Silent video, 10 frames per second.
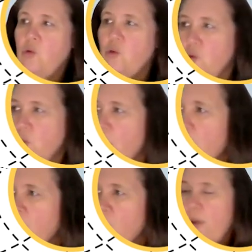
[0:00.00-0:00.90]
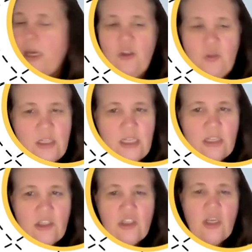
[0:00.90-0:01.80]
who you are, where you
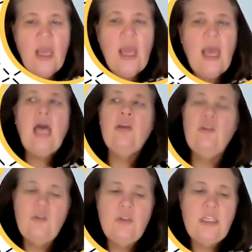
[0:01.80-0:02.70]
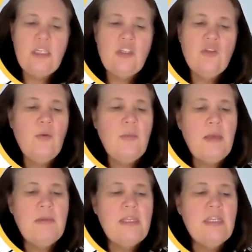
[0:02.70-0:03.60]
teach, how you teach. And
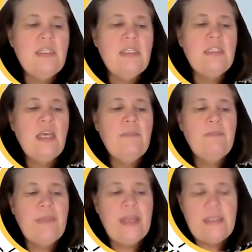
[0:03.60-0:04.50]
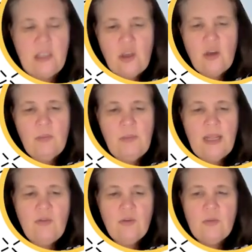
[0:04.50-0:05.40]
remember, this is a secure
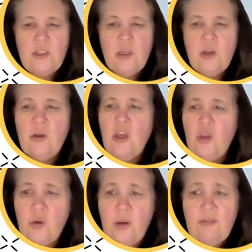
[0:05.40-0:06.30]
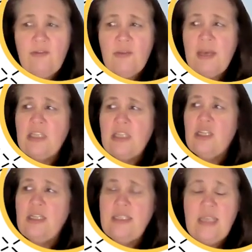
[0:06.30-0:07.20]
platform, so your
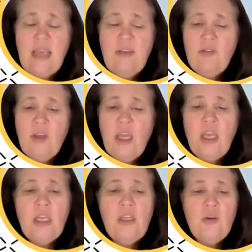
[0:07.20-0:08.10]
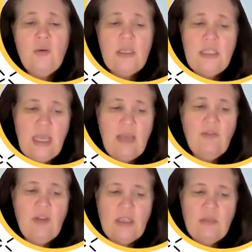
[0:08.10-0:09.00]
information is safe and you are
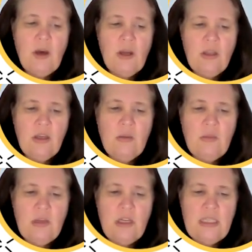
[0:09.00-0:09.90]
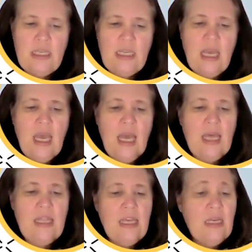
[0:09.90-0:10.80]
safe as part of the community.
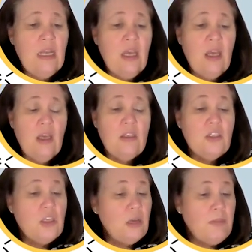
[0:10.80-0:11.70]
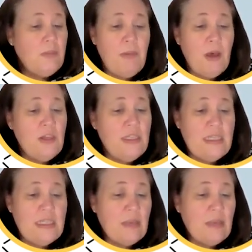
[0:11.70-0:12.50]
And then start by posting